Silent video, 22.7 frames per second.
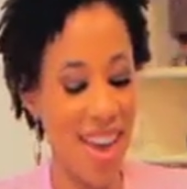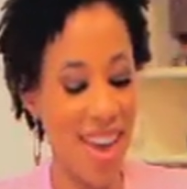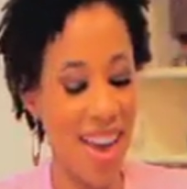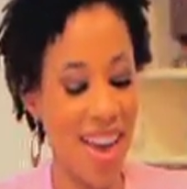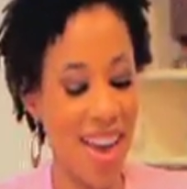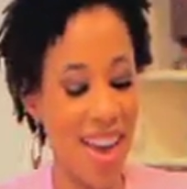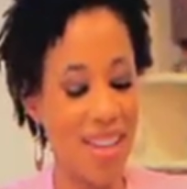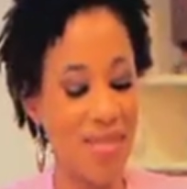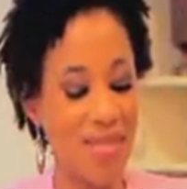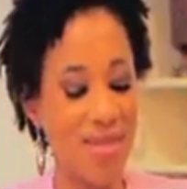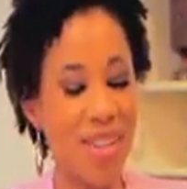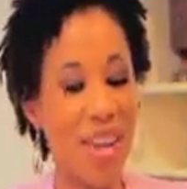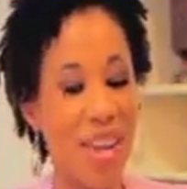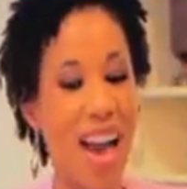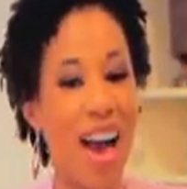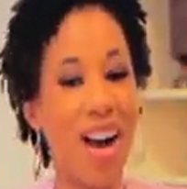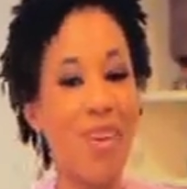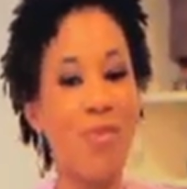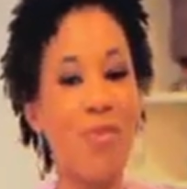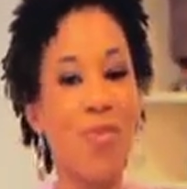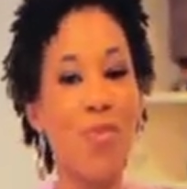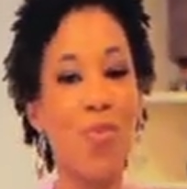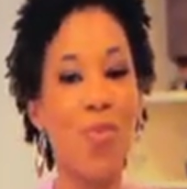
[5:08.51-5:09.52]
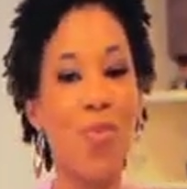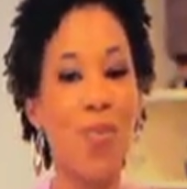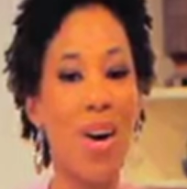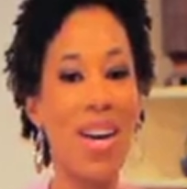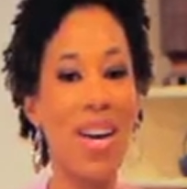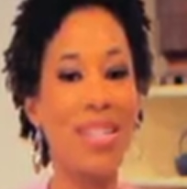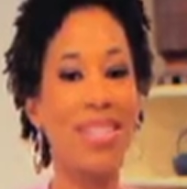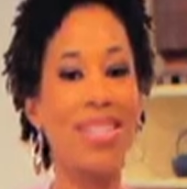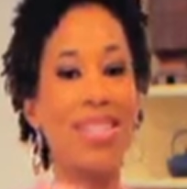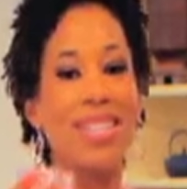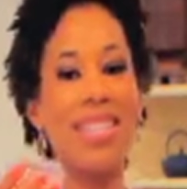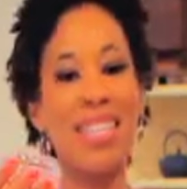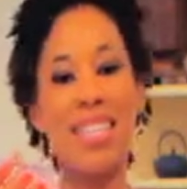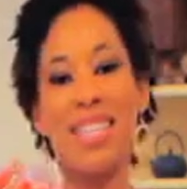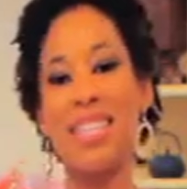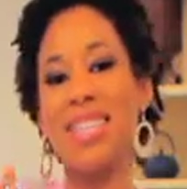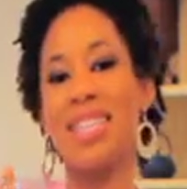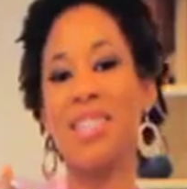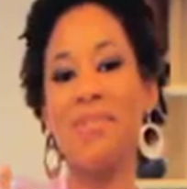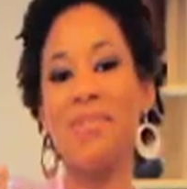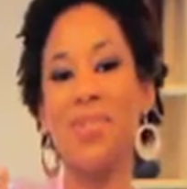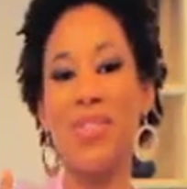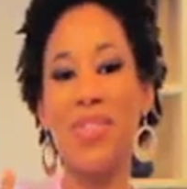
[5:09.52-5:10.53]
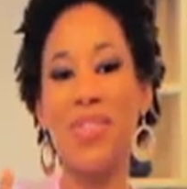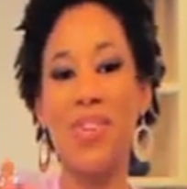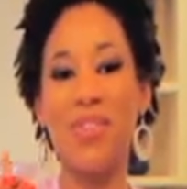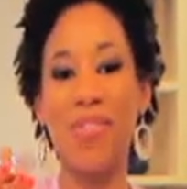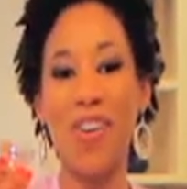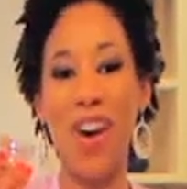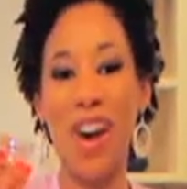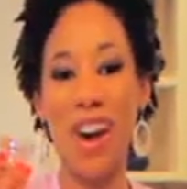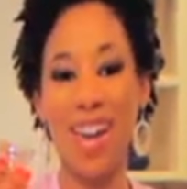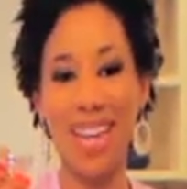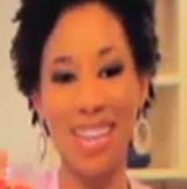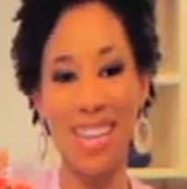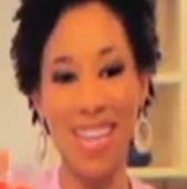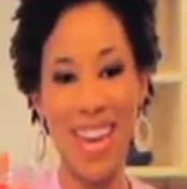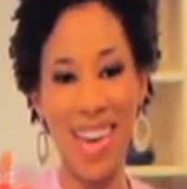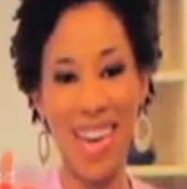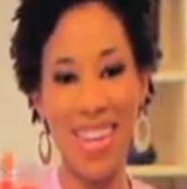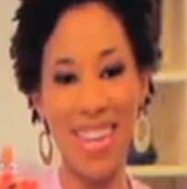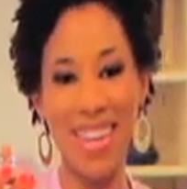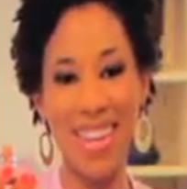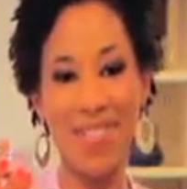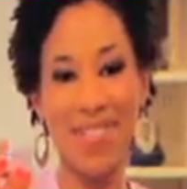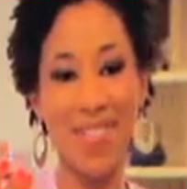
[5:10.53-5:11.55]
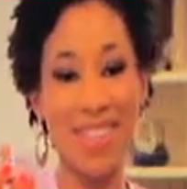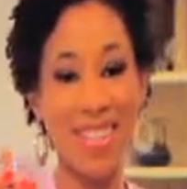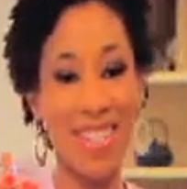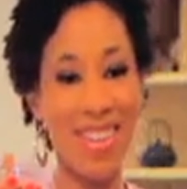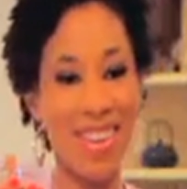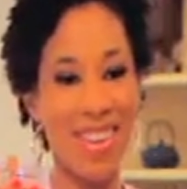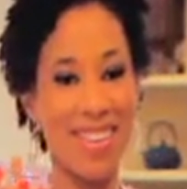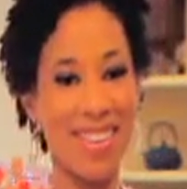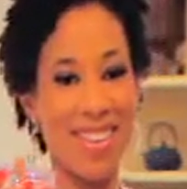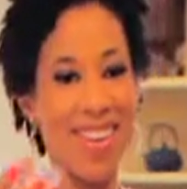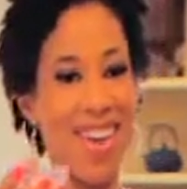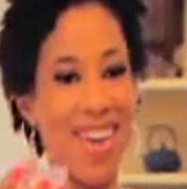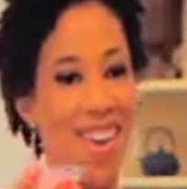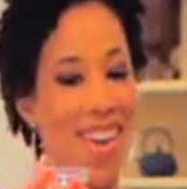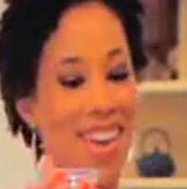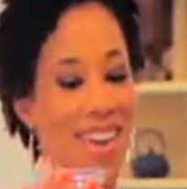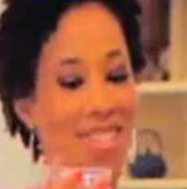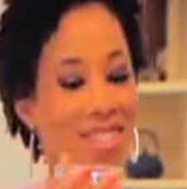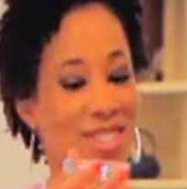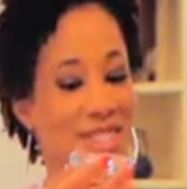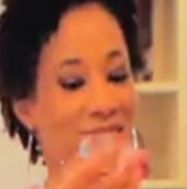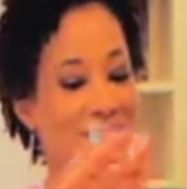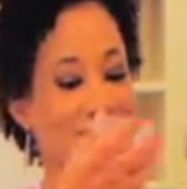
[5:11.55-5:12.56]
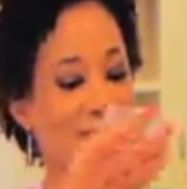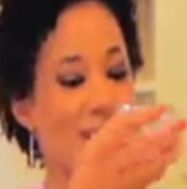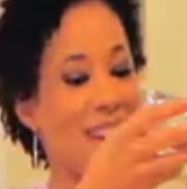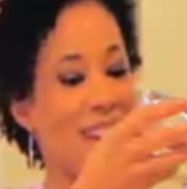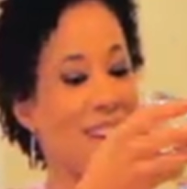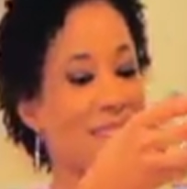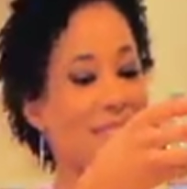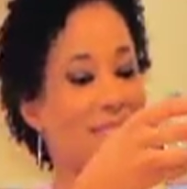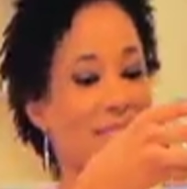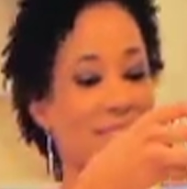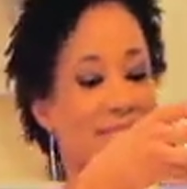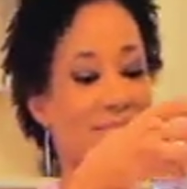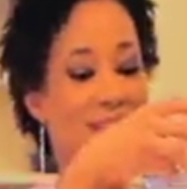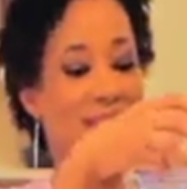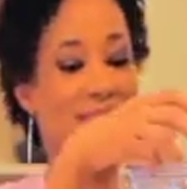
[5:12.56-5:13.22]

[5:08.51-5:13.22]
And we have 1 teaspoon of organic vanilla extract.